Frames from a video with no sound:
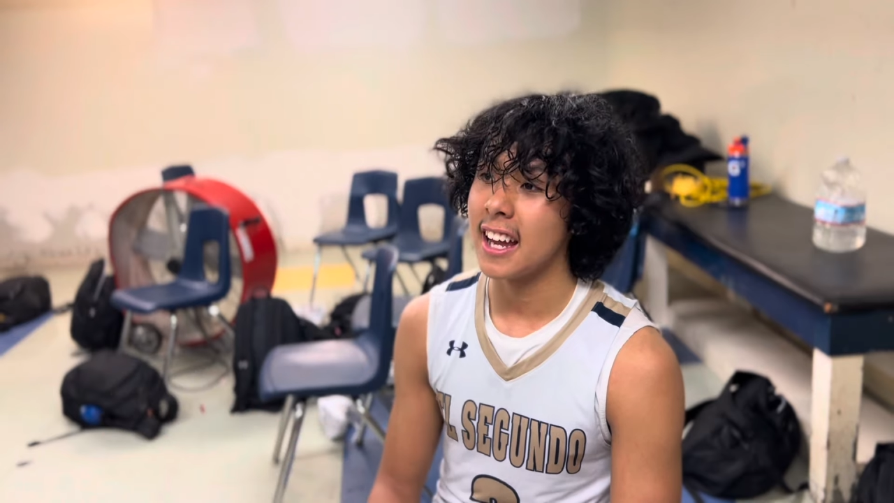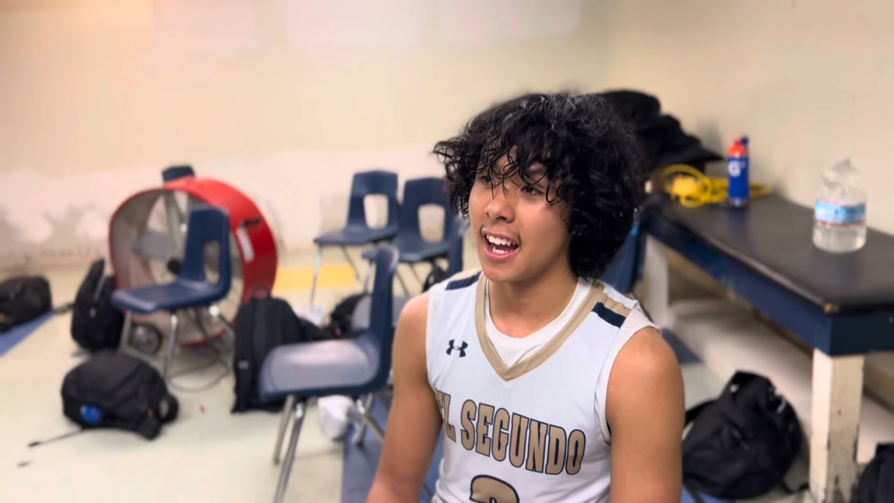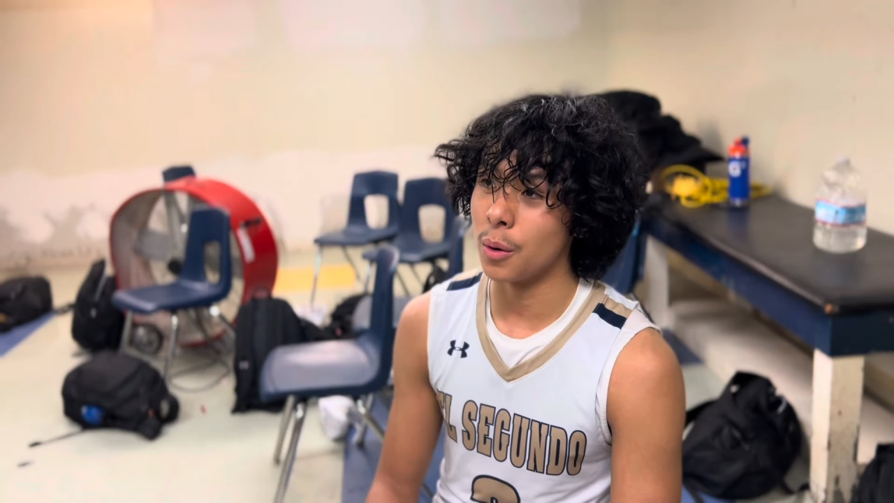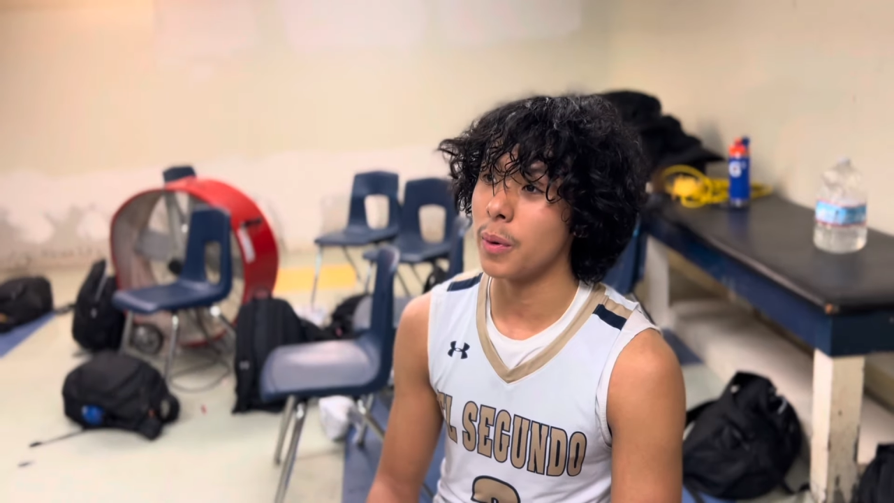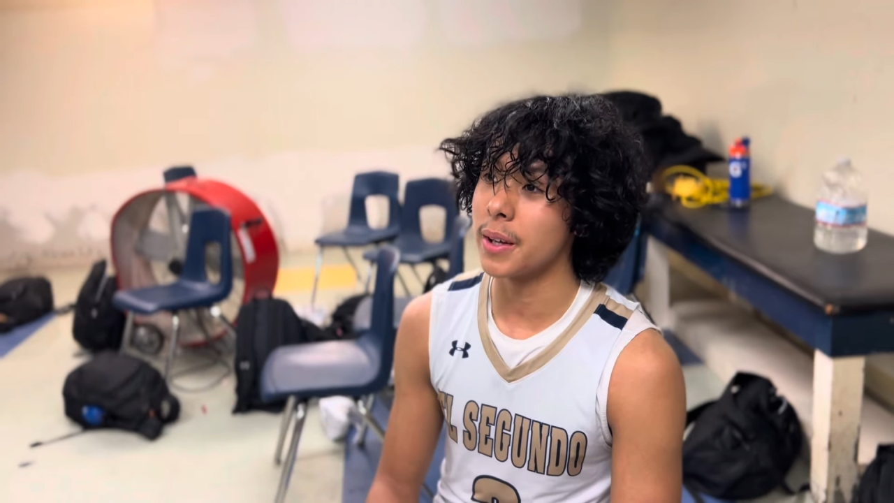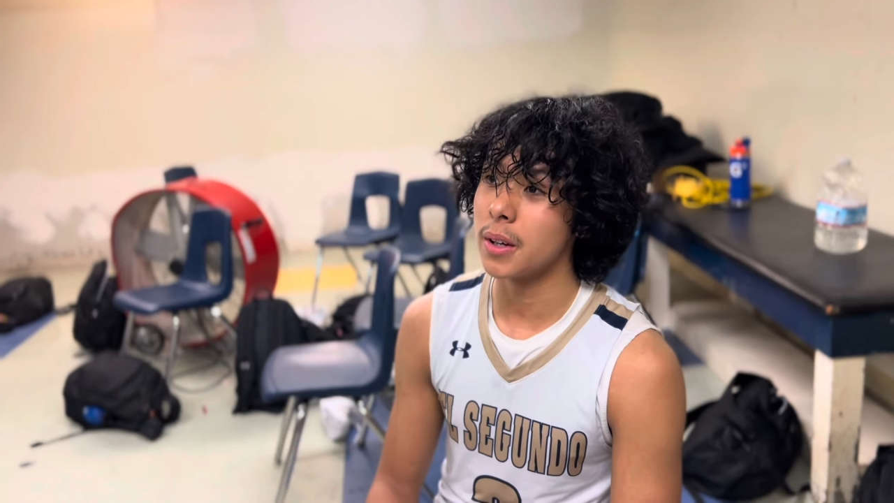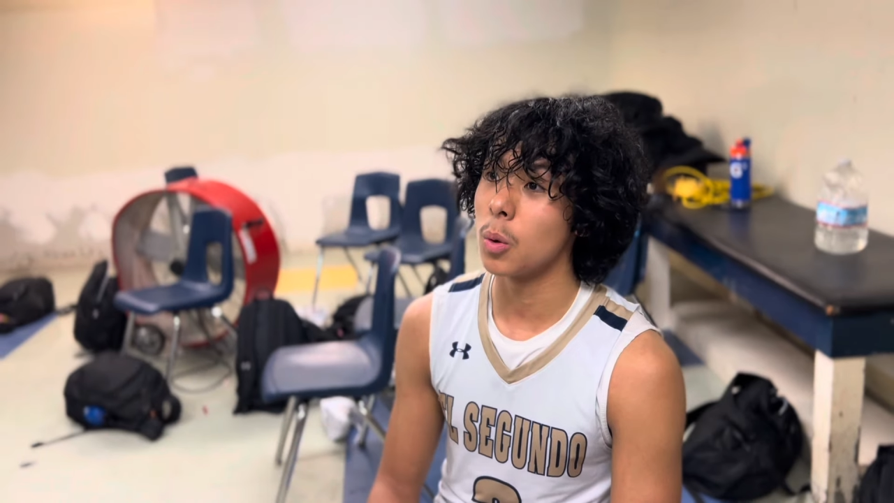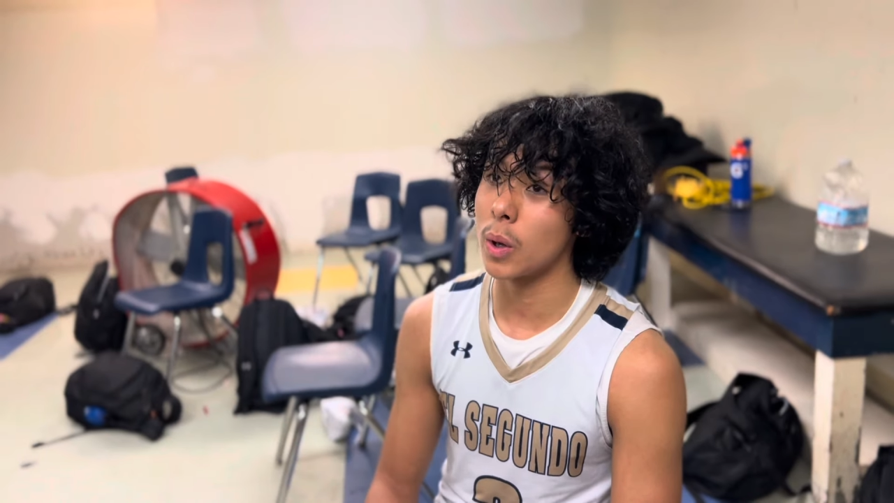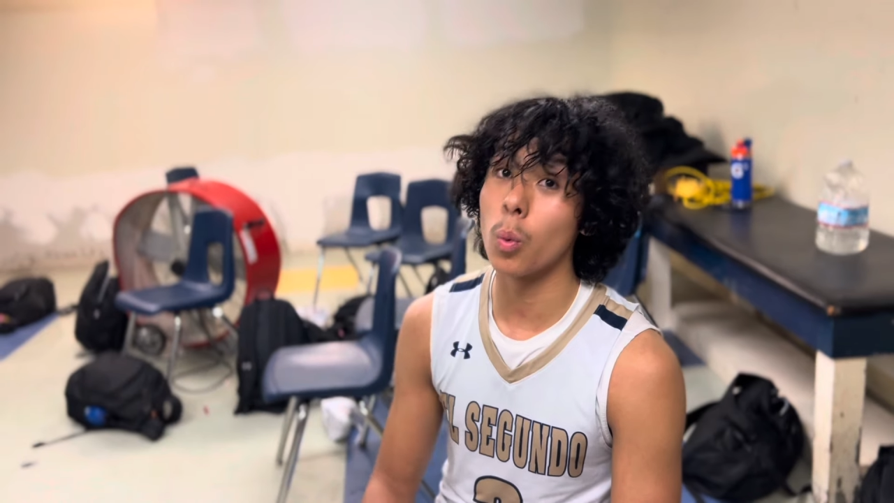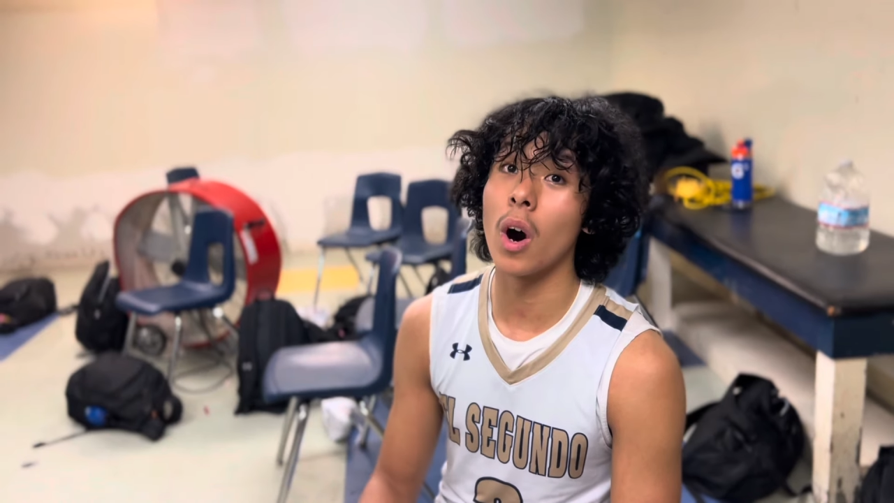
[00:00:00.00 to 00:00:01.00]
and we
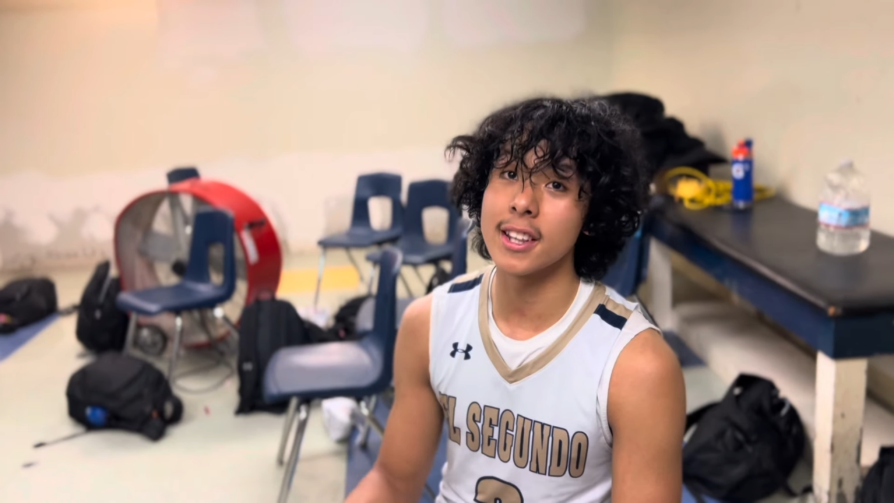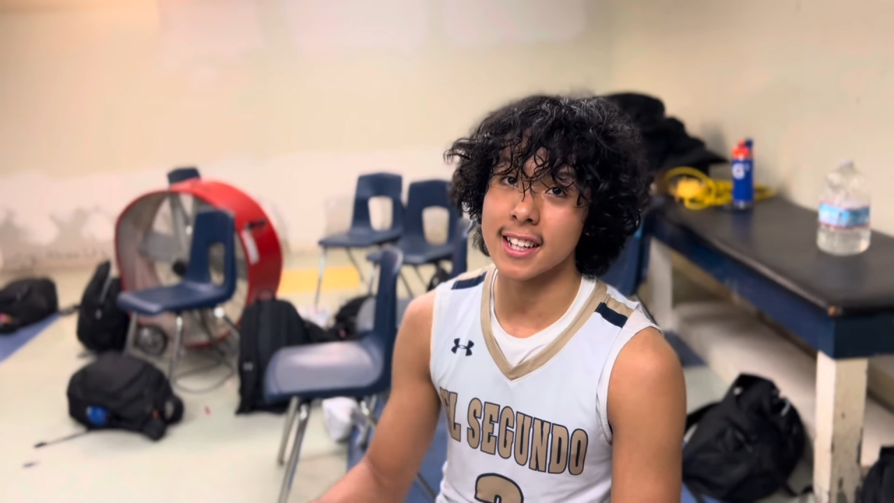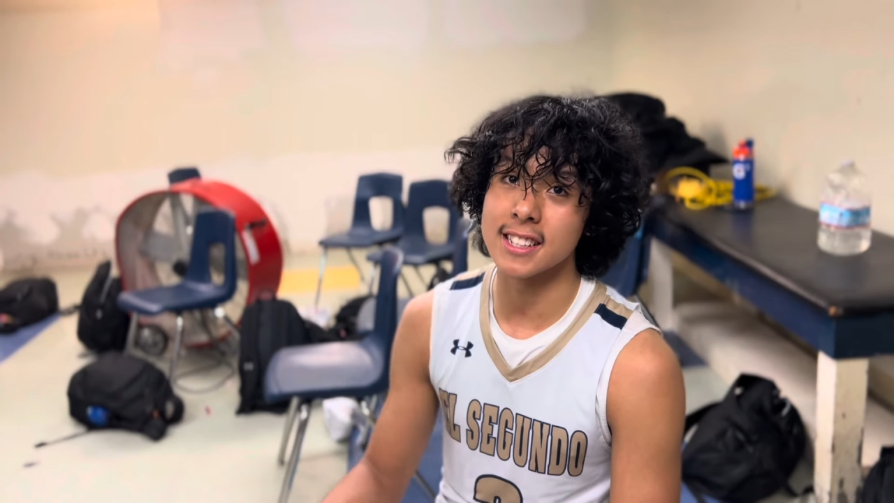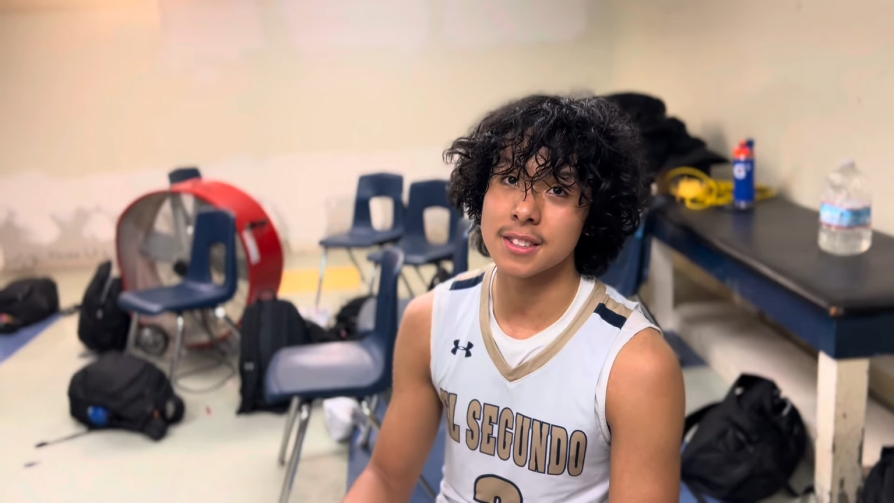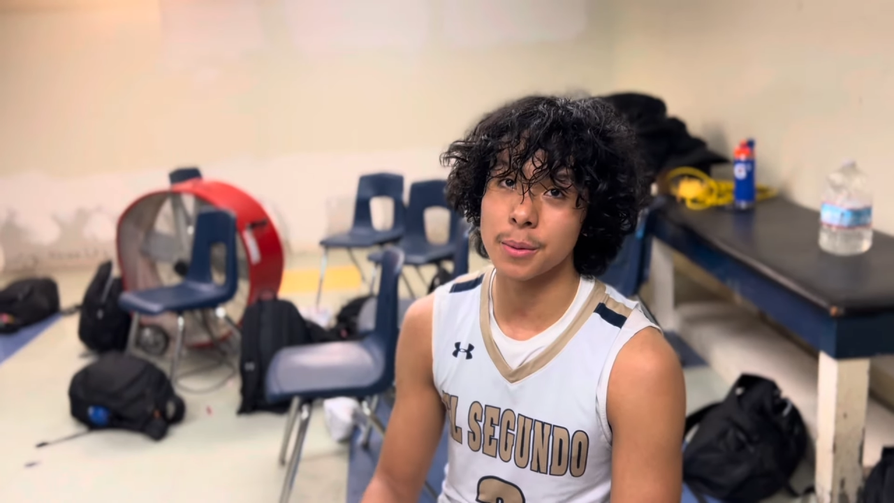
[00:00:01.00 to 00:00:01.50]
we want this.